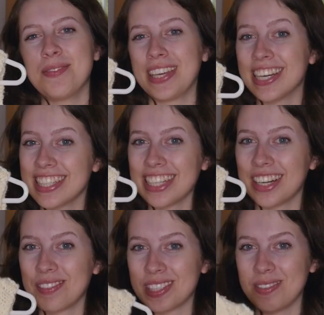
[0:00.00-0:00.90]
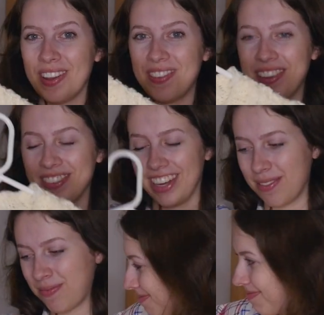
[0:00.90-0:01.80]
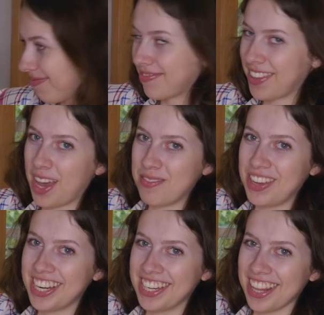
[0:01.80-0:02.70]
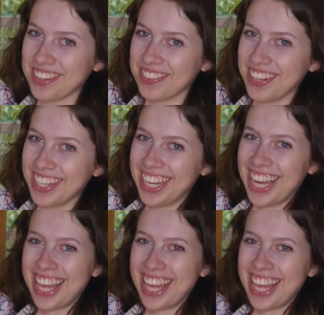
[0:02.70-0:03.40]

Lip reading: because the yarn wasn't my favorite, I made another one.